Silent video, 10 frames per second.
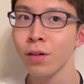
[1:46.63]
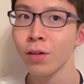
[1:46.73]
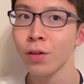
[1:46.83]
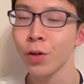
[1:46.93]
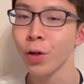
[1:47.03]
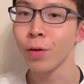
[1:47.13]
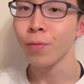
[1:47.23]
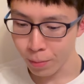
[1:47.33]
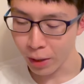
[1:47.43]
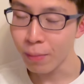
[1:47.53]

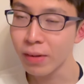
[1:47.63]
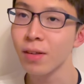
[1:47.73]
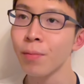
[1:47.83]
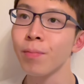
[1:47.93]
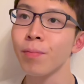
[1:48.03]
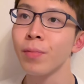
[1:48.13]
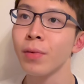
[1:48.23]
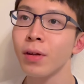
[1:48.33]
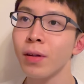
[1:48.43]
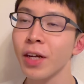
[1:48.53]
I met some
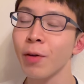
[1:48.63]
like